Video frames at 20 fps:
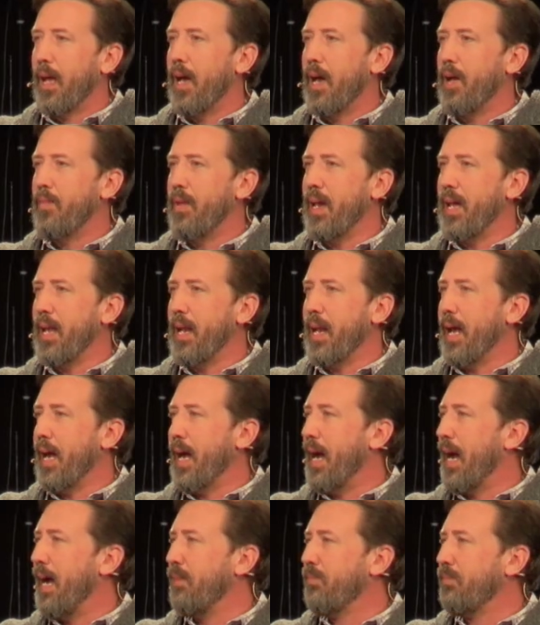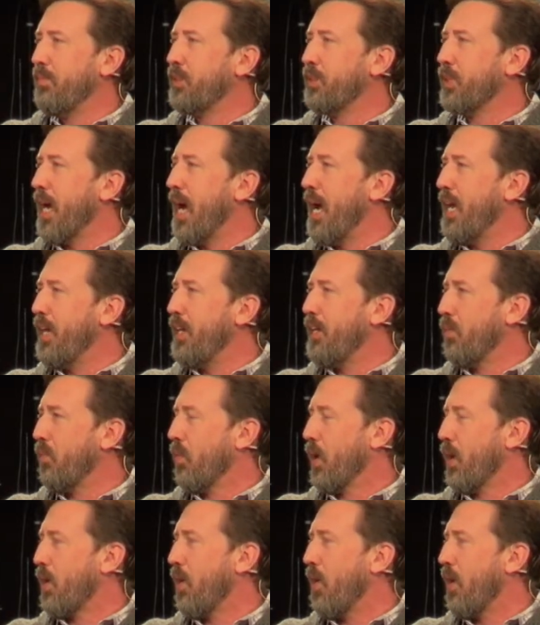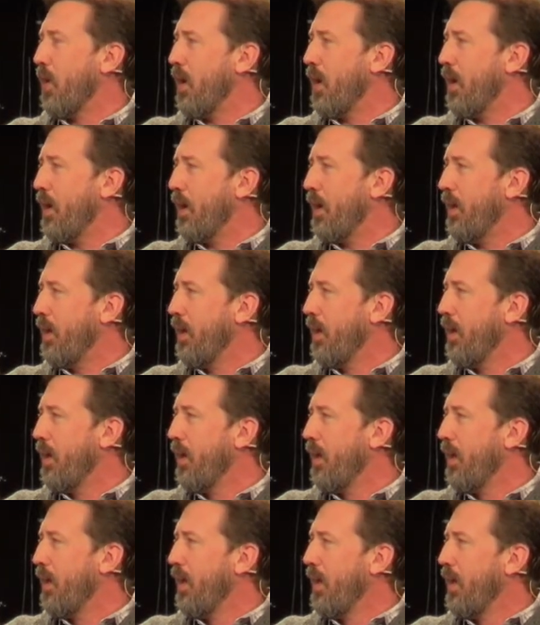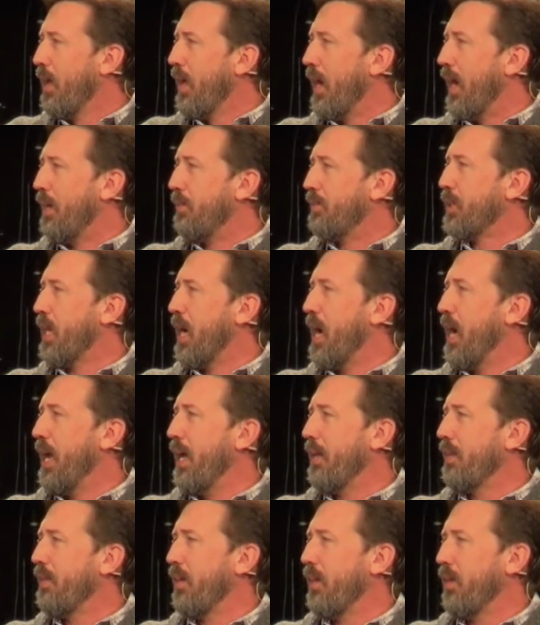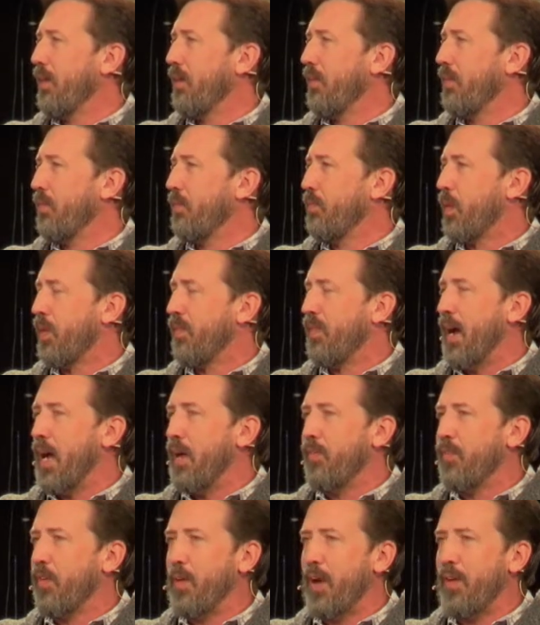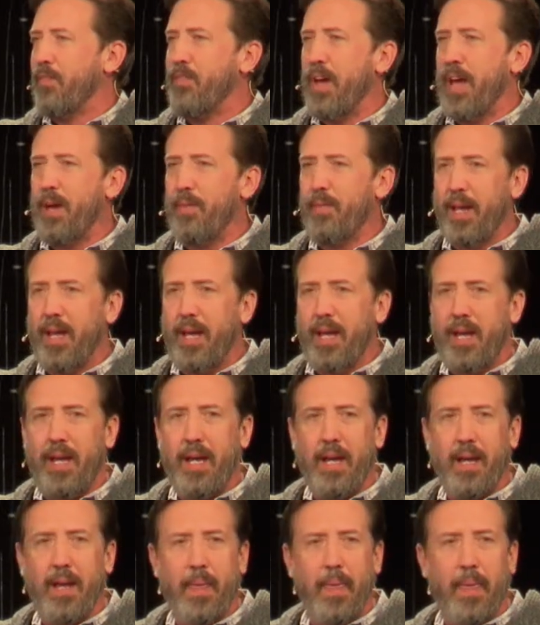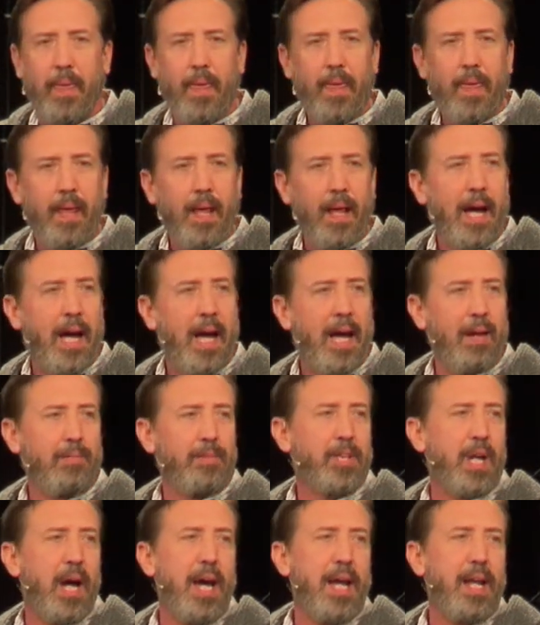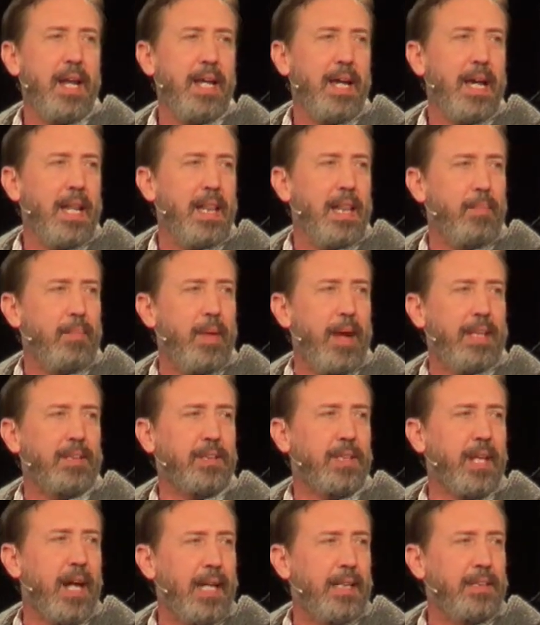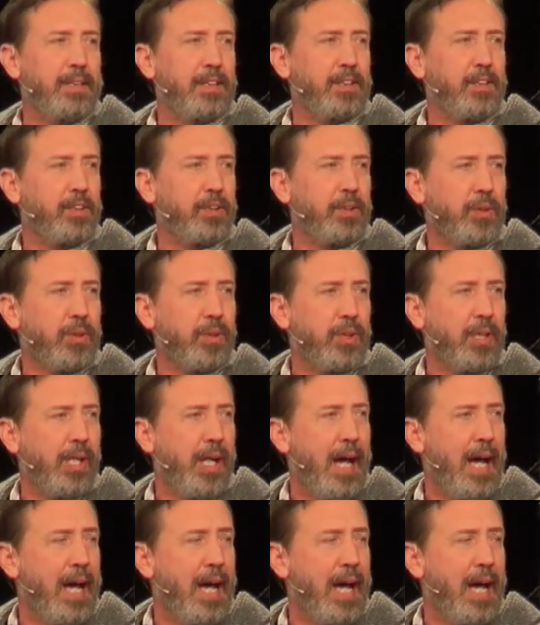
I mean, I'm trying to work hard. I'm trying to provide for my family. I'm trying to get the best grades in school.